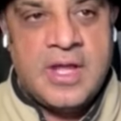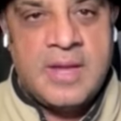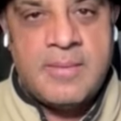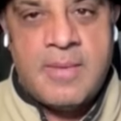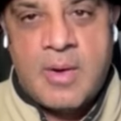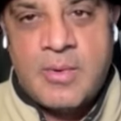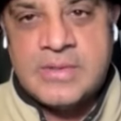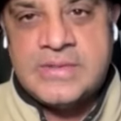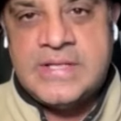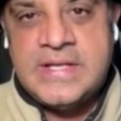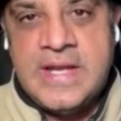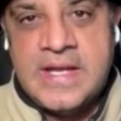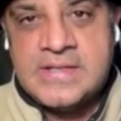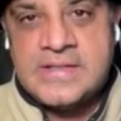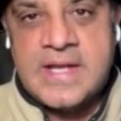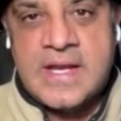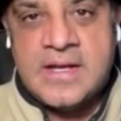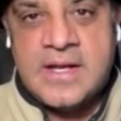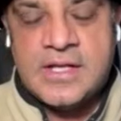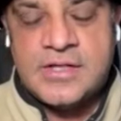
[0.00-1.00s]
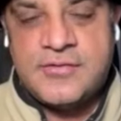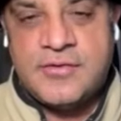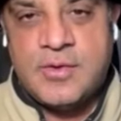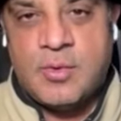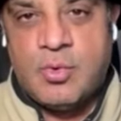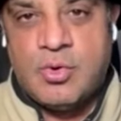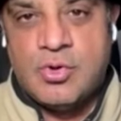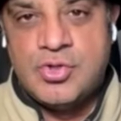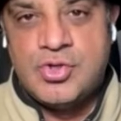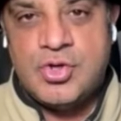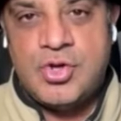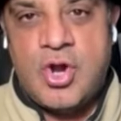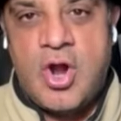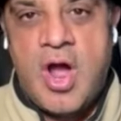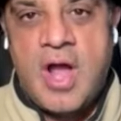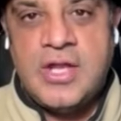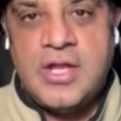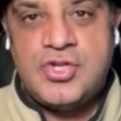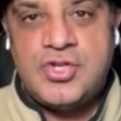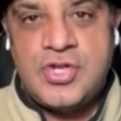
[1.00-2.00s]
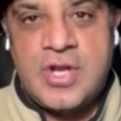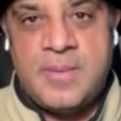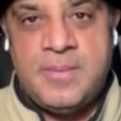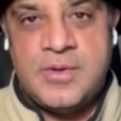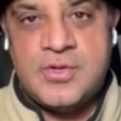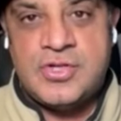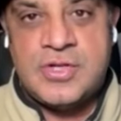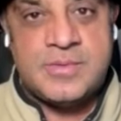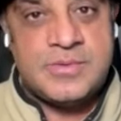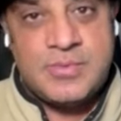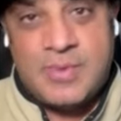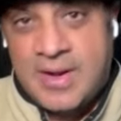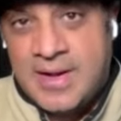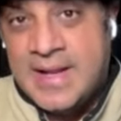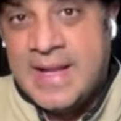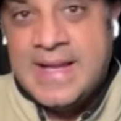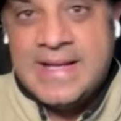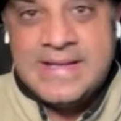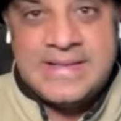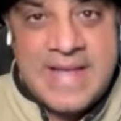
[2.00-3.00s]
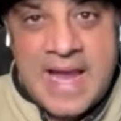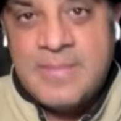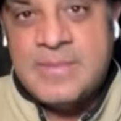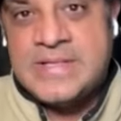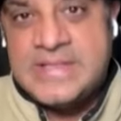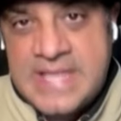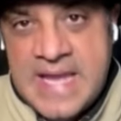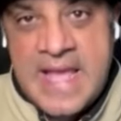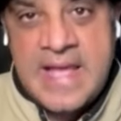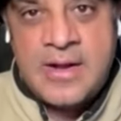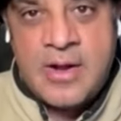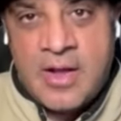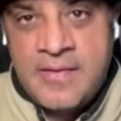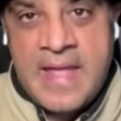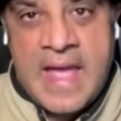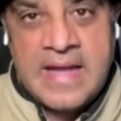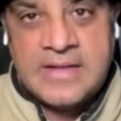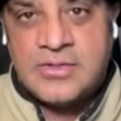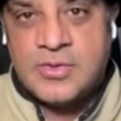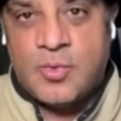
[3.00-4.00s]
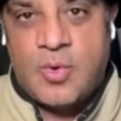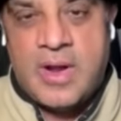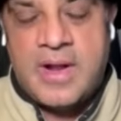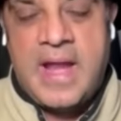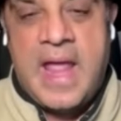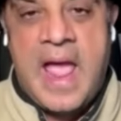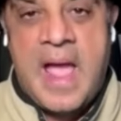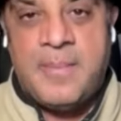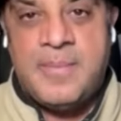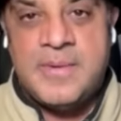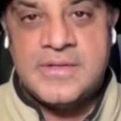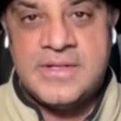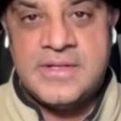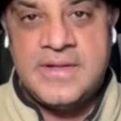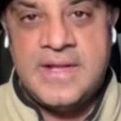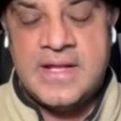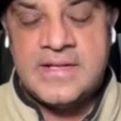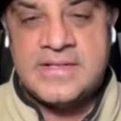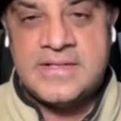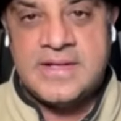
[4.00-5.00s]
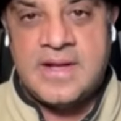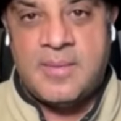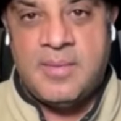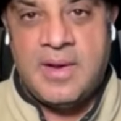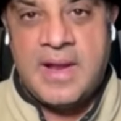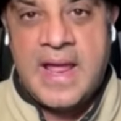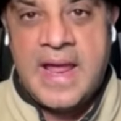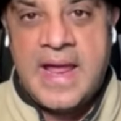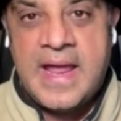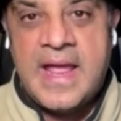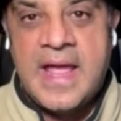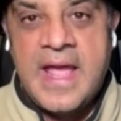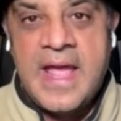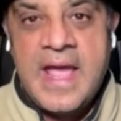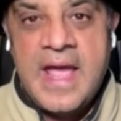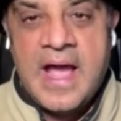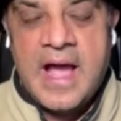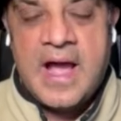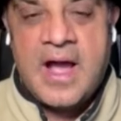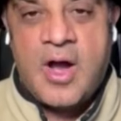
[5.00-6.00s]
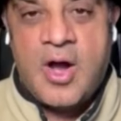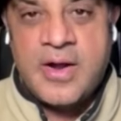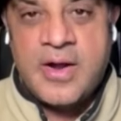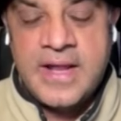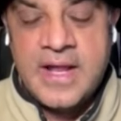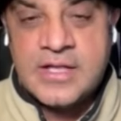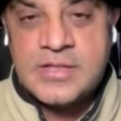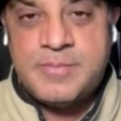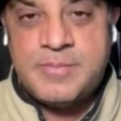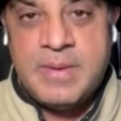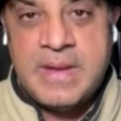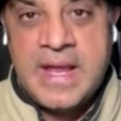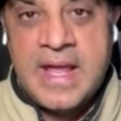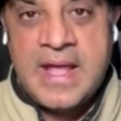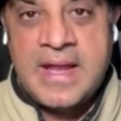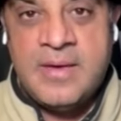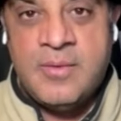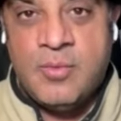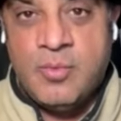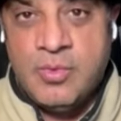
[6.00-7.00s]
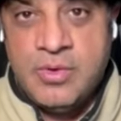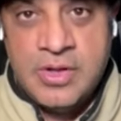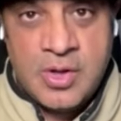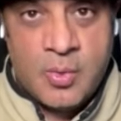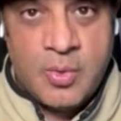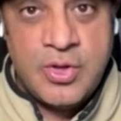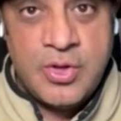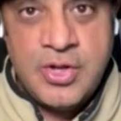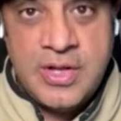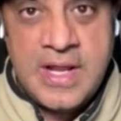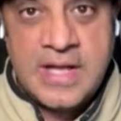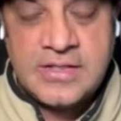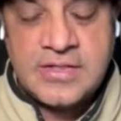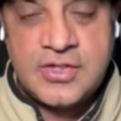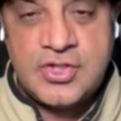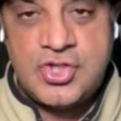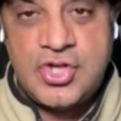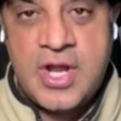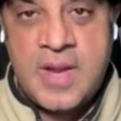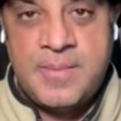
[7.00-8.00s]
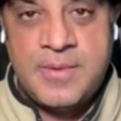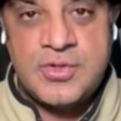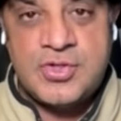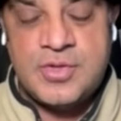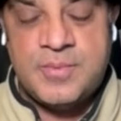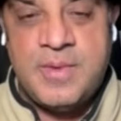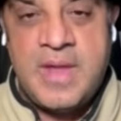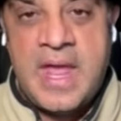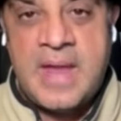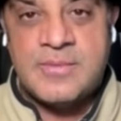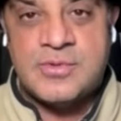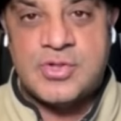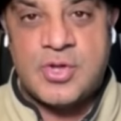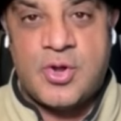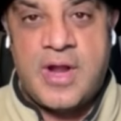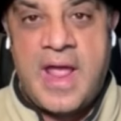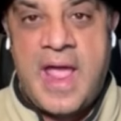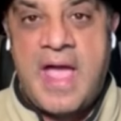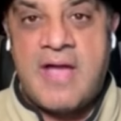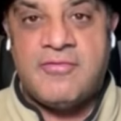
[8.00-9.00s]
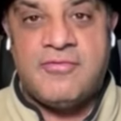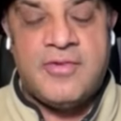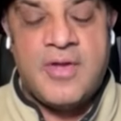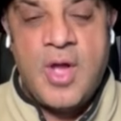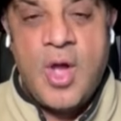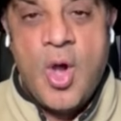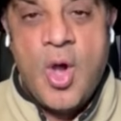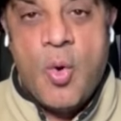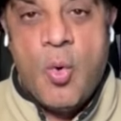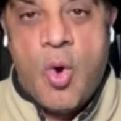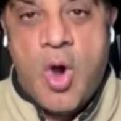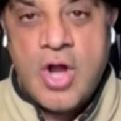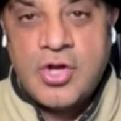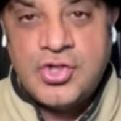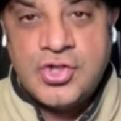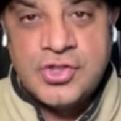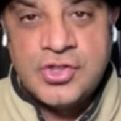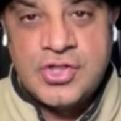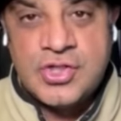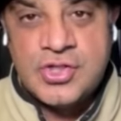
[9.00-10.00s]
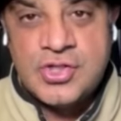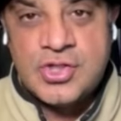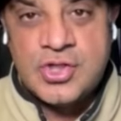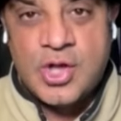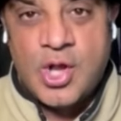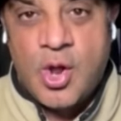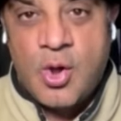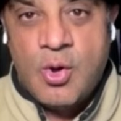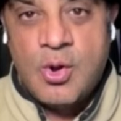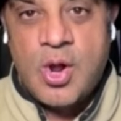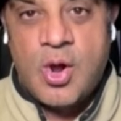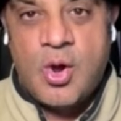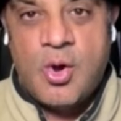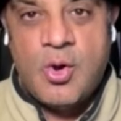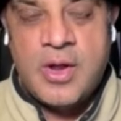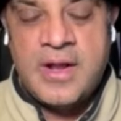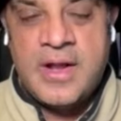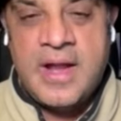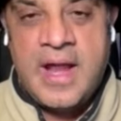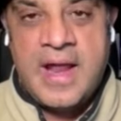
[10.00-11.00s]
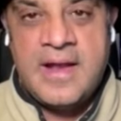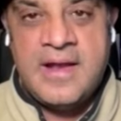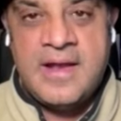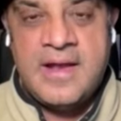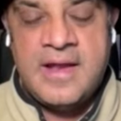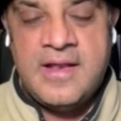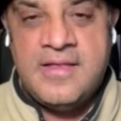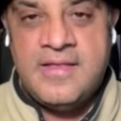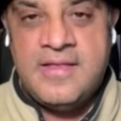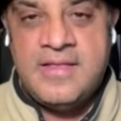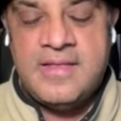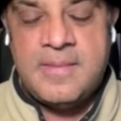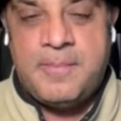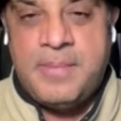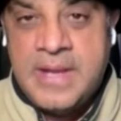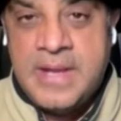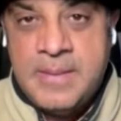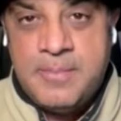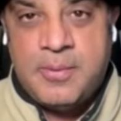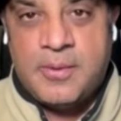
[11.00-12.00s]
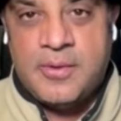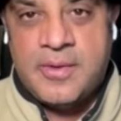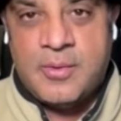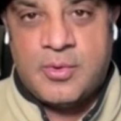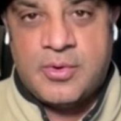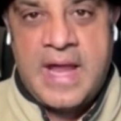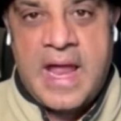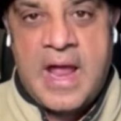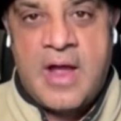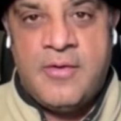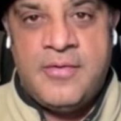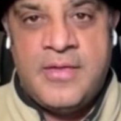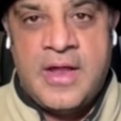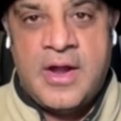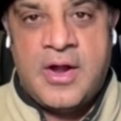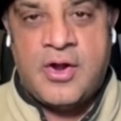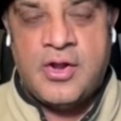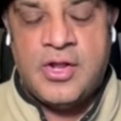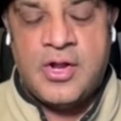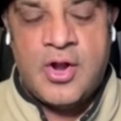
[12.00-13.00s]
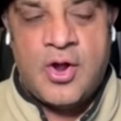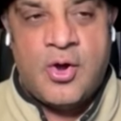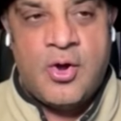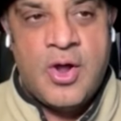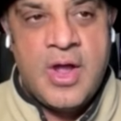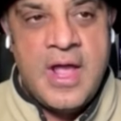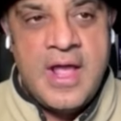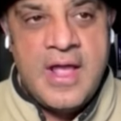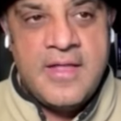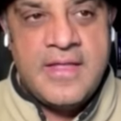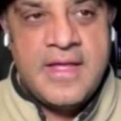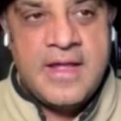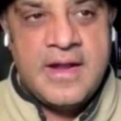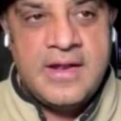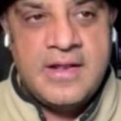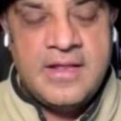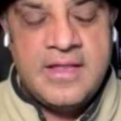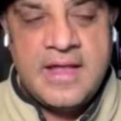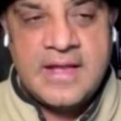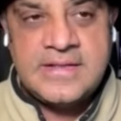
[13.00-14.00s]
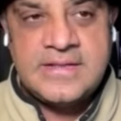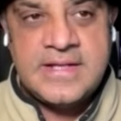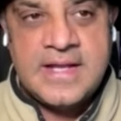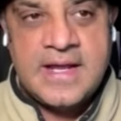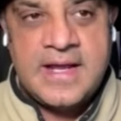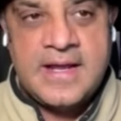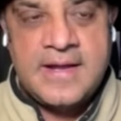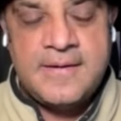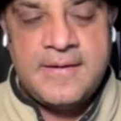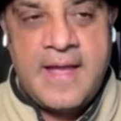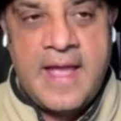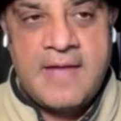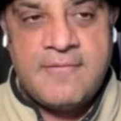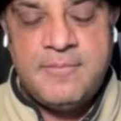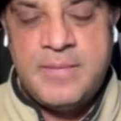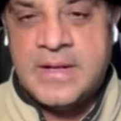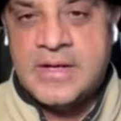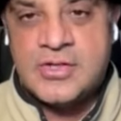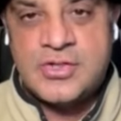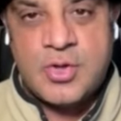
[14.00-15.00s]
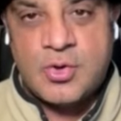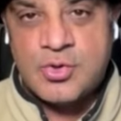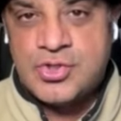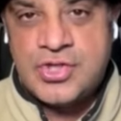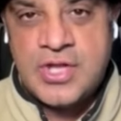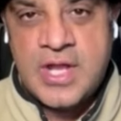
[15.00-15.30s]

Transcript: You think about what TSN does for the World Junior Hockey Championships. Well, times 10 on that to what happens in the NCAA on ESPN, when you get to the championship game. So to have Washington's logo and the people that were down there, that have been